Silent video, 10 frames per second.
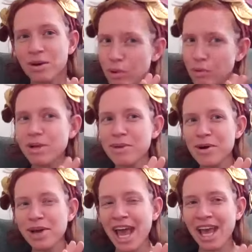Really,
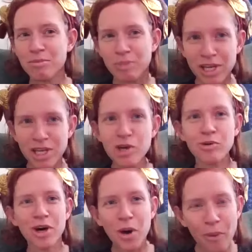we will be okay.
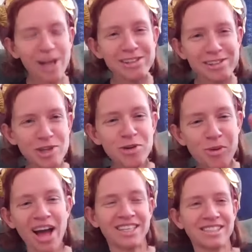But you, what
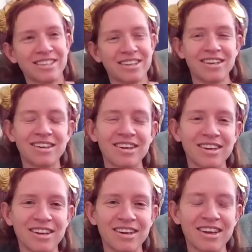do you want?
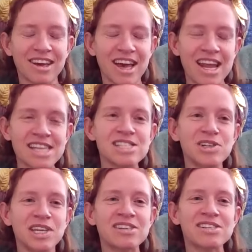
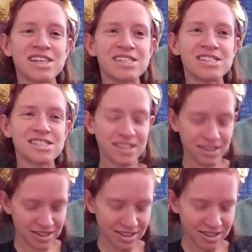And Esther hears this.